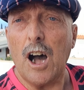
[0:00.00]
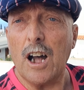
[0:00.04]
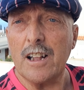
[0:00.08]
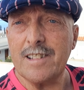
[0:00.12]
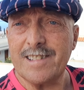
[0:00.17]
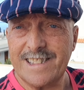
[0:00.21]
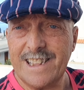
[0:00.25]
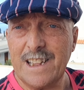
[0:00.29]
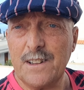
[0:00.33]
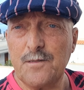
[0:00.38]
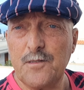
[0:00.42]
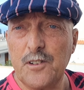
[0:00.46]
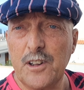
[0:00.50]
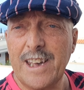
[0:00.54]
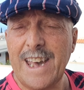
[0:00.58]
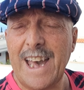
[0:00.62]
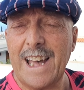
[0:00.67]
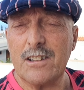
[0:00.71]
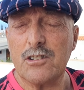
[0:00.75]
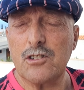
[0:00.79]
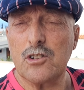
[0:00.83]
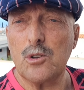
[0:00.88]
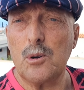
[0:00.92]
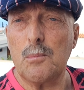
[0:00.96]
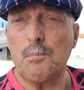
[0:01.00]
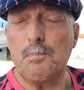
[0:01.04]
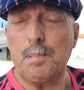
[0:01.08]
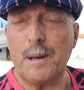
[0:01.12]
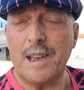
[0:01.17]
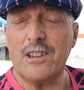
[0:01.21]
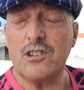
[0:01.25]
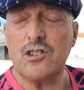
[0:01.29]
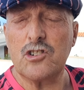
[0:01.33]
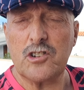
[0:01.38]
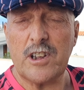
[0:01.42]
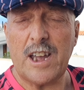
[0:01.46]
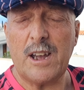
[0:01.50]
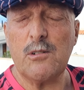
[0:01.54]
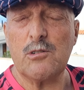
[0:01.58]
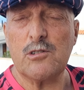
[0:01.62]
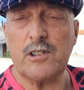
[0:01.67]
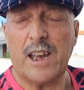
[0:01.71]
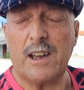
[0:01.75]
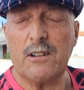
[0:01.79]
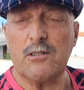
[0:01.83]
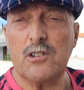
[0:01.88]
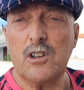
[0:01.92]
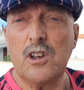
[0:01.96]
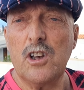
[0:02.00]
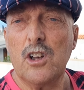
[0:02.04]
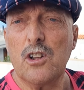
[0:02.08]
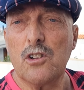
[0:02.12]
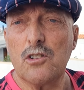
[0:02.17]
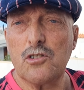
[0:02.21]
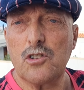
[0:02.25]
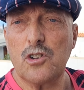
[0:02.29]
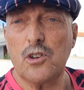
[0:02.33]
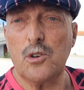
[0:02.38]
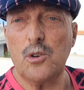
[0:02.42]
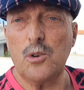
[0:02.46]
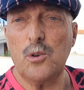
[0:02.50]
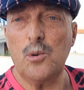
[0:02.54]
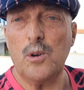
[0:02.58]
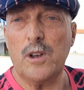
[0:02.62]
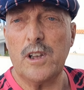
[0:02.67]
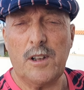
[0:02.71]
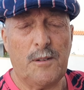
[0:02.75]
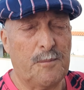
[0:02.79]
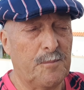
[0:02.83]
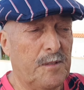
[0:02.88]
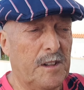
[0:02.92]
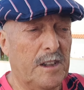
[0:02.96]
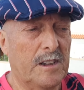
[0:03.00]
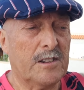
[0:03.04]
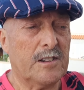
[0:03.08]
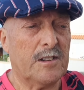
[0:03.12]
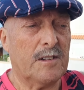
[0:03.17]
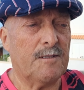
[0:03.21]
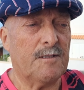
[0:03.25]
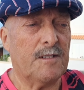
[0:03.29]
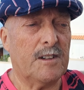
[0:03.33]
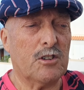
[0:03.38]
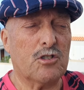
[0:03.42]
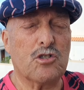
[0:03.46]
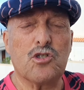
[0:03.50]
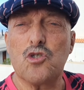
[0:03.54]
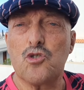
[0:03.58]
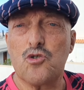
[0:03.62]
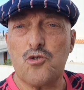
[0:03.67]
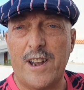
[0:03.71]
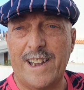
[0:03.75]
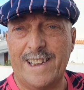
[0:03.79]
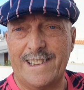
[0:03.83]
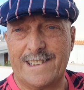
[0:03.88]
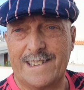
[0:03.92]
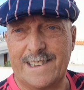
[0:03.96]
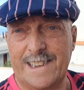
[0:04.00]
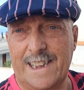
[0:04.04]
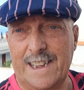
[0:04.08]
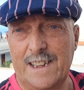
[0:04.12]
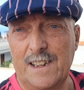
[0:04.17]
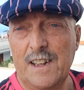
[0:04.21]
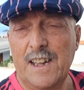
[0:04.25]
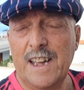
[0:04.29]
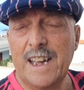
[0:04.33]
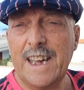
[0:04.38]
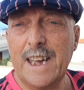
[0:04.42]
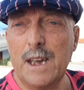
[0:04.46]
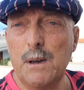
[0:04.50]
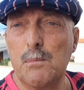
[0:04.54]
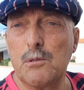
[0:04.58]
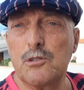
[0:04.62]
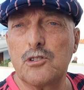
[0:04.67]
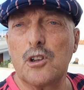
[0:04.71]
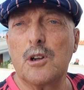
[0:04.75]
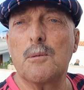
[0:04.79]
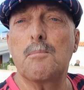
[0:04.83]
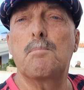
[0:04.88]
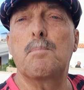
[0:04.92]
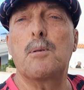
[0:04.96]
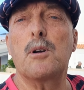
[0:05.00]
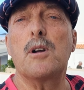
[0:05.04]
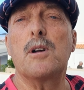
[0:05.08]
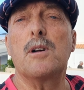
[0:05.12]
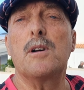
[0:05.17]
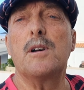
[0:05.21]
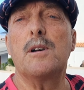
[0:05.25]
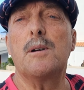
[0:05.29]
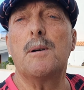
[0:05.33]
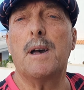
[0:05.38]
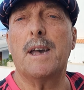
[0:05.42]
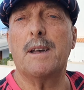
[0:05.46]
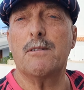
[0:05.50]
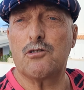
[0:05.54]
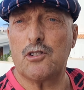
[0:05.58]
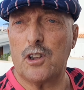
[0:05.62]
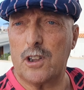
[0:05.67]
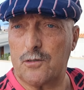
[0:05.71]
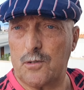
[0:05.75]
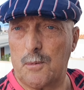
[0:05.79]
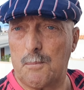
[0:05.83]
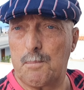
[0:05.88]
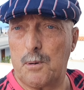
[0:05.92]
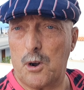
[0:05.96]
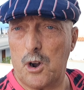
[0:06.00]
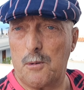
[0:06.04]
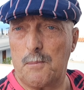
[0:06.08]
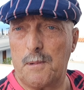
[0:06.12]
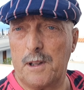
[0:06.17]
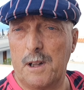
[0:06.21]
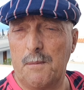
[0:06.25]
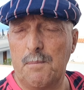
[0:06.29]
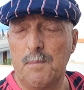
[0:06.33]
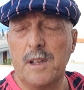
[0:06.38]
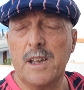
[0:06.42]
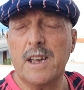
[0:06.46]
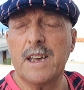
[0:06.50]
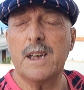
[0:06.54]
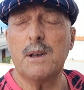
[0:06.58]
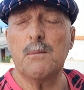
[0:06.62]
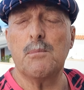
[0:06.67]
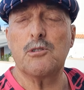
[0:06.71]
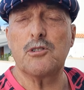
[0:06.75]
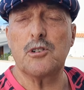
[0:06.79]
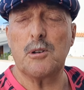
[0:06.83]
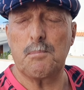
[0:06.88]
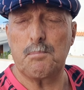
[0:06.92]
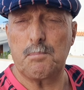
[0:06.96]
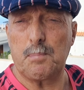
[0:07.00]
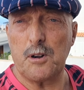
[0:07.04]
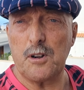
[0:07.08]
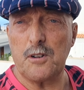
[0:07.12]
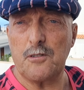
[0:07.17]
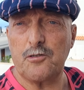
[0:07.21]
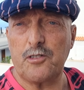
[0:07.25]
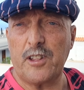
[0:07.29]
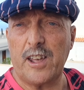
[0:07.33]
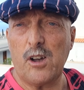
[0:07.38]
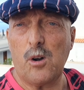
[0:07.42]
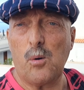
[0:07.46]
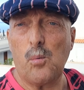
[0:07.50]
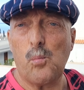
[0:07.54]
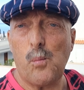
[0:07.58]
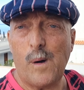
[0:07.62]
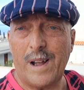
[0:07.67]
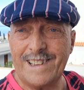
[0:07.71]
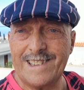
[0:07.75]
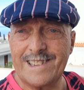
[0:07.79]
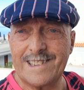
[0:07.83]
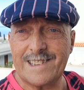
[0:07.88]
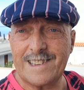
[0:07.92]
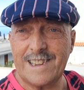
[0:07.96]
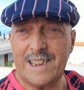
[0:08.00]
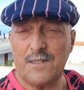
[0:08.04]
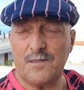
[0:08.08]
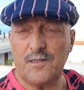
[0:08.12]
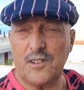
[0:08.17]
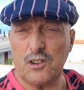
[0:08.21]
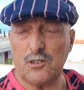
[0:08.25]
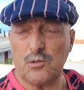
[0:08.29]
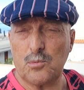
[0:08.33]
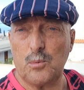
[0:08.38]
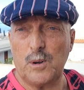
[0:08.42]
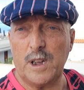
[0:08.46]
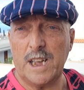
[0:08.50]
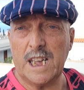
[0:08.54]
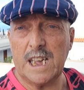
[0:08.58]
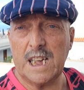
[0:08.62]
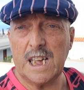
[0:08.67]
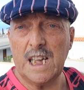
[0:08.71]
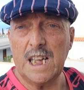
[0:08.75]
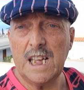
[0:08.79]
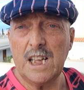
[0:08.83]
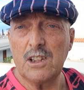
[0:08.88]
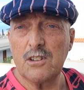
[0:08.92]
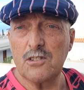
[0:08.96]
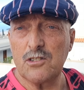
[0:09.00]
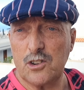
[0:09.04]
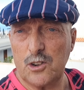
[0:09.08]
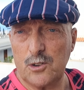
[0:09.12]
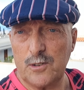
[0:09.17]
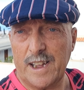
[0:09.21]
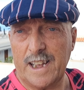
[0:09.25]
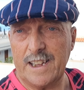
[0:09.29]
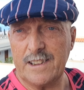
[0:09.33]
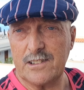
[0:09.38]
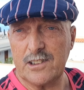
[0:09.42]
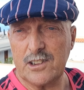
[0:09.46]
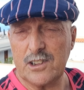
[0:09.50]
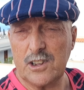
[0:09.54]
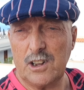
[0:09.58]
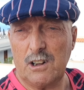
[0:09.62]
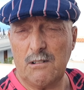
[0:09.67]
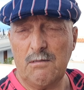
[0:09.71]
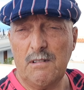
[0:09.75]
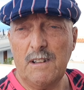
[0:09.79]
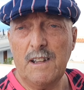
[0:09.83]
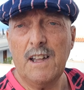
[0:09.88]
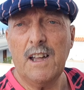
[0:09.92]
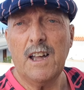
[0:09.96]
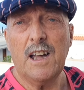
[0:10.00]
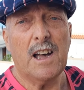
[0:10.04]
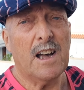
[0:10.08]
I did forget to do a big shout out to Tracy. It was her she's from Birmingham. It was her birthday on Wednesday of this week, 2 days ago.